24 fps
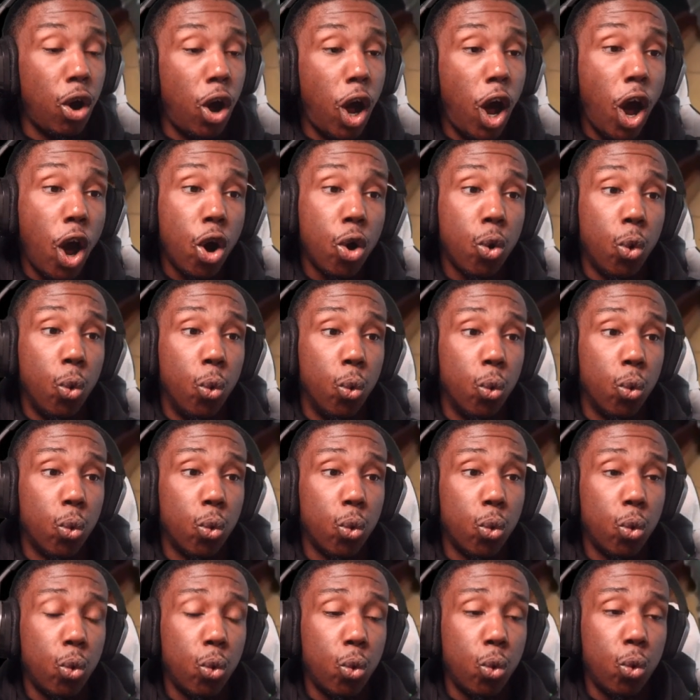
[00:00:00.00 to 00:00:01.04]
Oh.
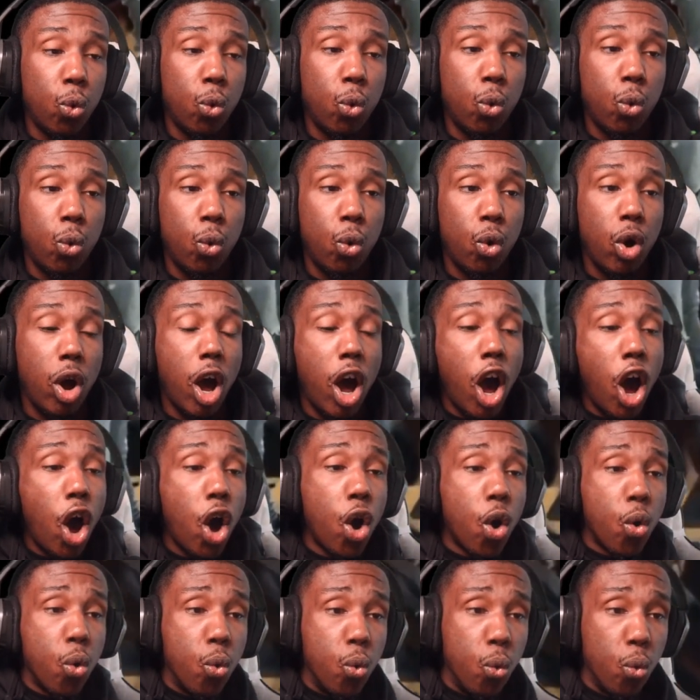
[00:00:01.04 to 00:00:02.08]
I did.
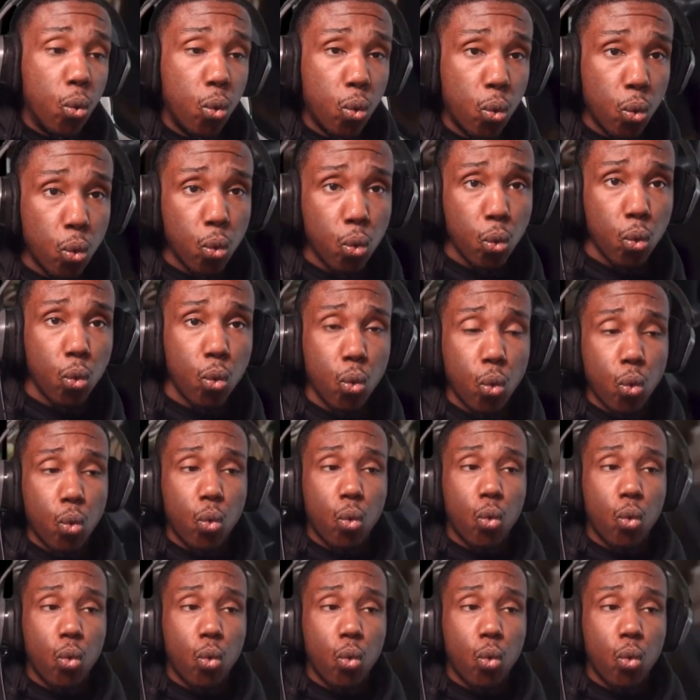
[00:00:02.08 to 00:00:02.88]
Oh.